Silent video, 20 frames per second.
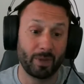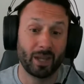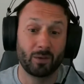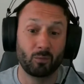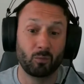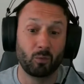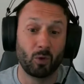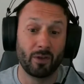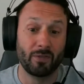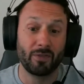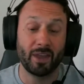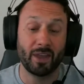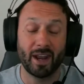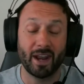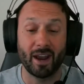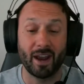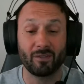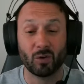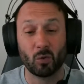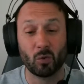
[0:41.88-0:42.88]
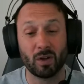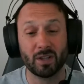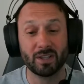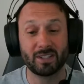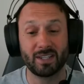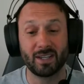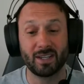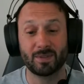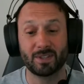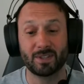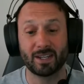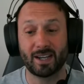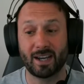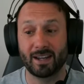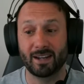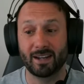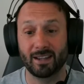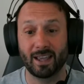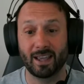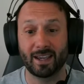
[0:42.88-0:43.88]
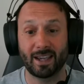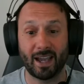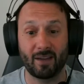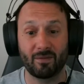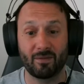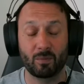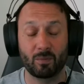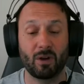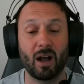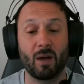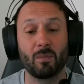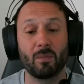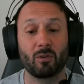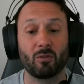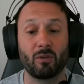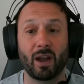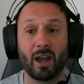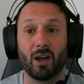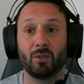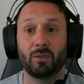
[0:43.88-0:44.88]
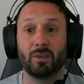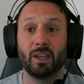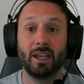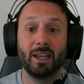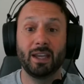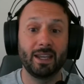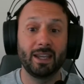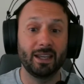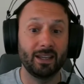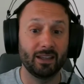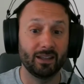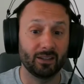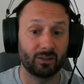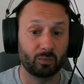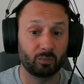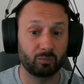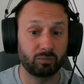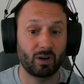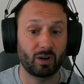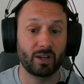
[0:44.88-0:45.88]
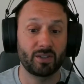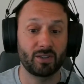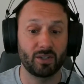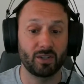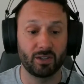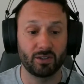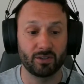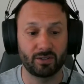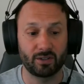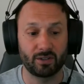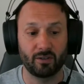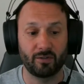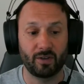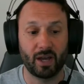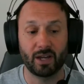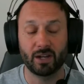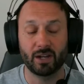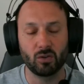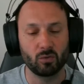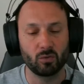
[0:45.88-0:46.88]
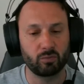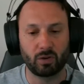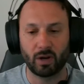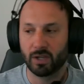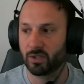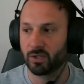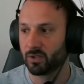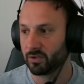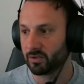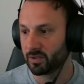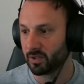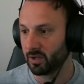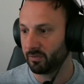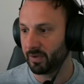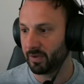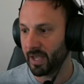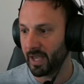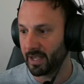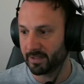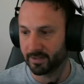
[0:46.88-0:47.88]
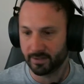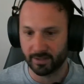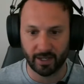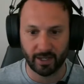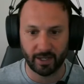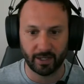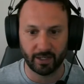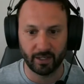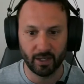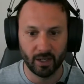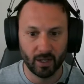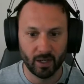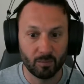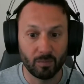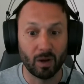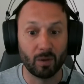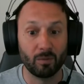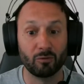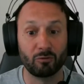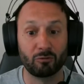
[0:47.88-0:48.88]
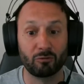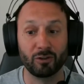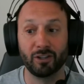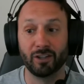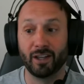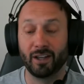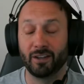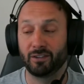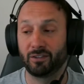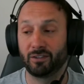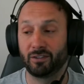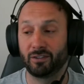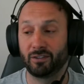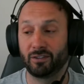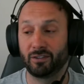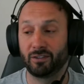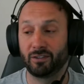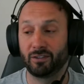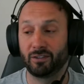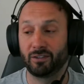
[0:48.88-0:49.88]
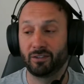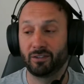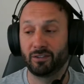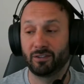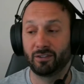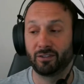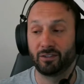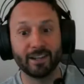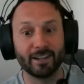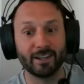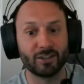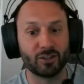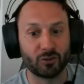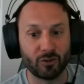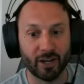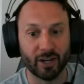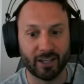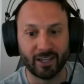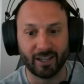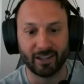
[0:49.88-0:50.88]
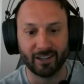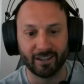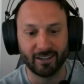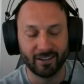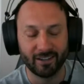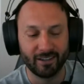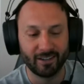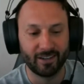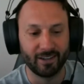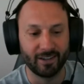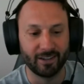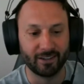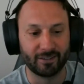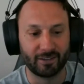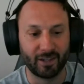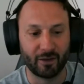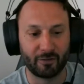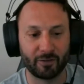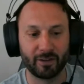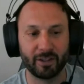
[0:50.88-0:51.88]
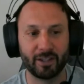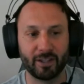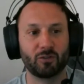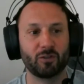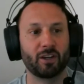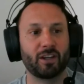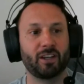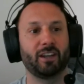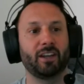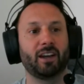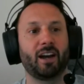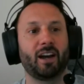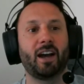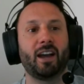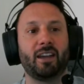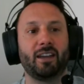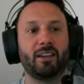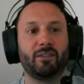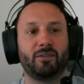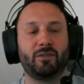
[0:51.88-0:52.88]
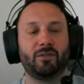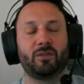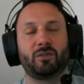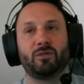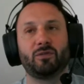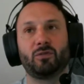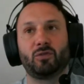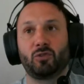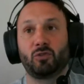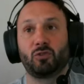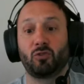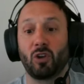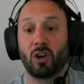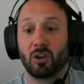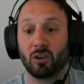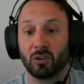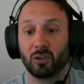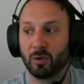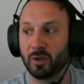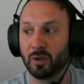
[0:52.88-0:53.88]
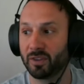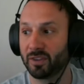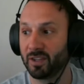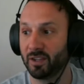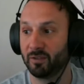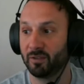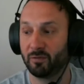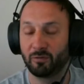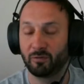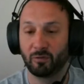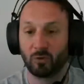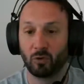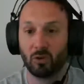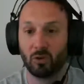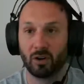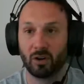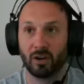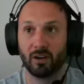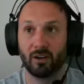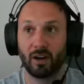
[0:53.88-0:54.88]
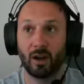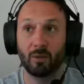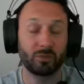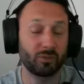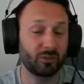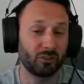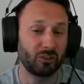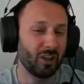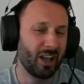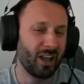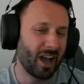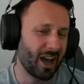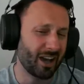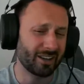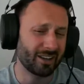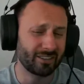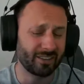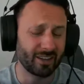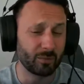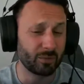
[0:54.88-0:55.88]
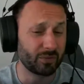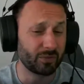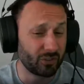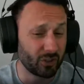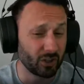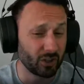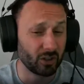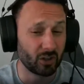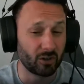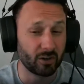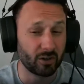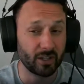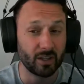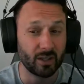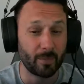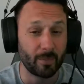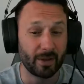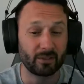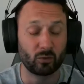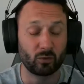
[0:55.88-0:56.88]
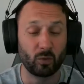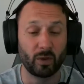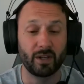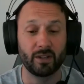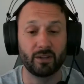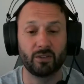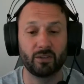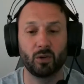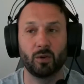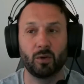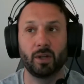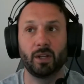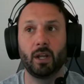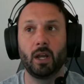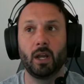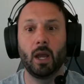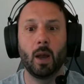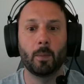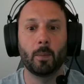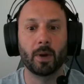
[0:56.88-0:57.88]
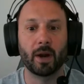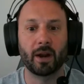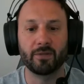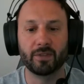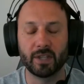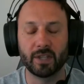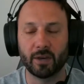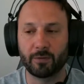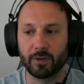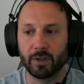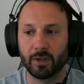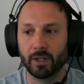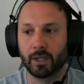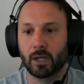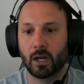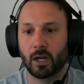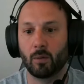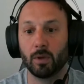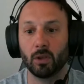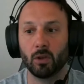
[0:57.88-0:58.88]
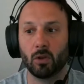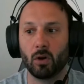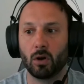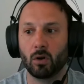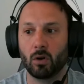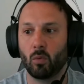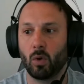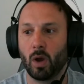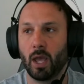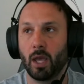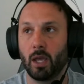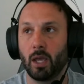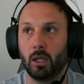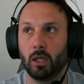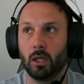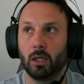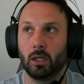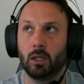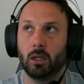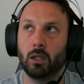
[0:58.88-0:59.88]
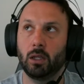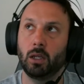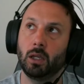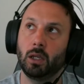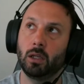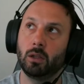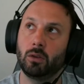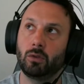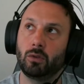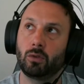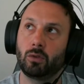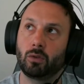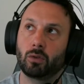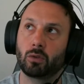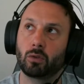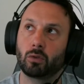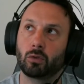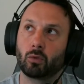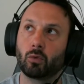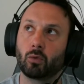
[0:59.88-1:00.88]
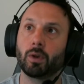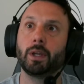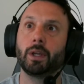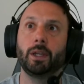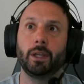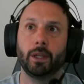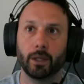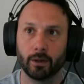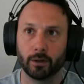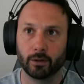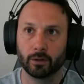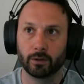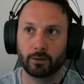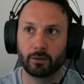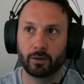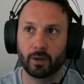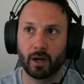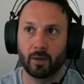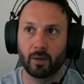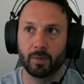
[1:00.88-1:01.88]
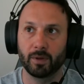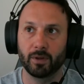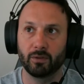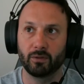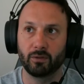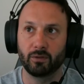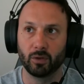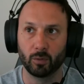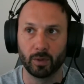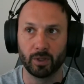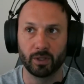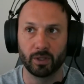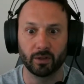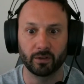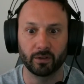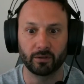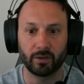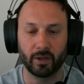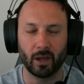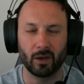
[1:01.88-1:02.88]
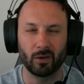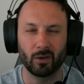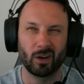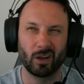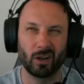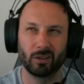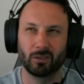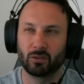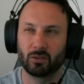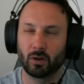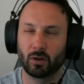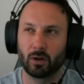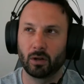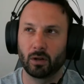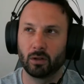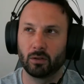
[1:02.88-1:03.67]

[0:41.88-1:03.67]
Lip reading: one that everyone seems to kind of like have a problem around is pricing yourself. How do you price yourself as a Bubble freelancer? And it is tricky. It is definitely tricky. I struggled with it I'm still learning the best way to do it, but I've definitely come a long way in the 3 years that I've been doing this now. I started in